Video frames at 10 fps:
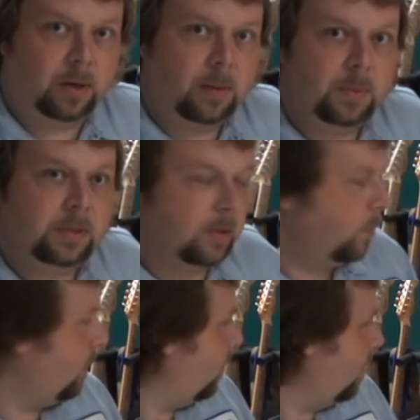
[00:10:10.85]
And I mean,
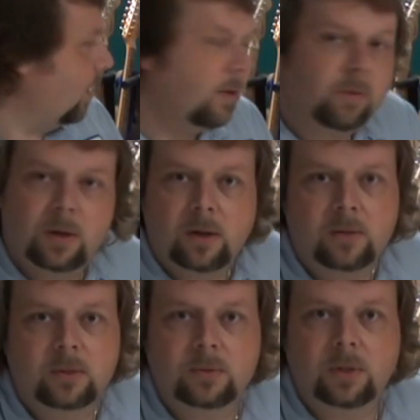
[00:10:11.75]
some people might even
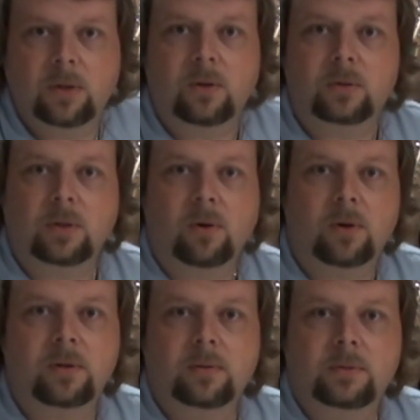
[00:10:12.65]
call those guitars
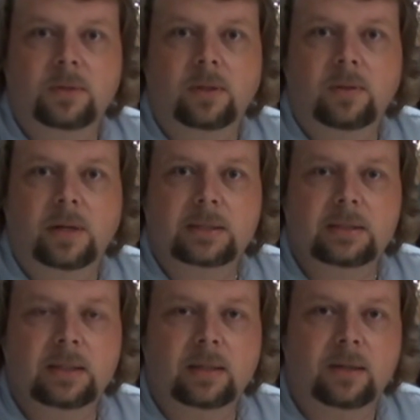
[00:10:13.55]
art. You know, like I
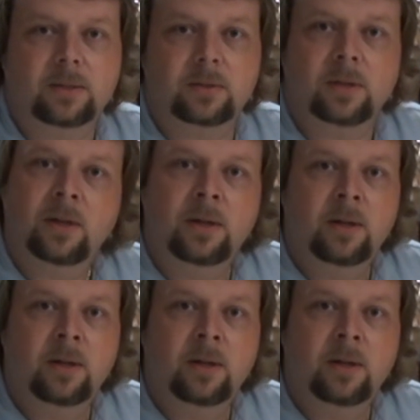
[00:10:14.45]
said, there's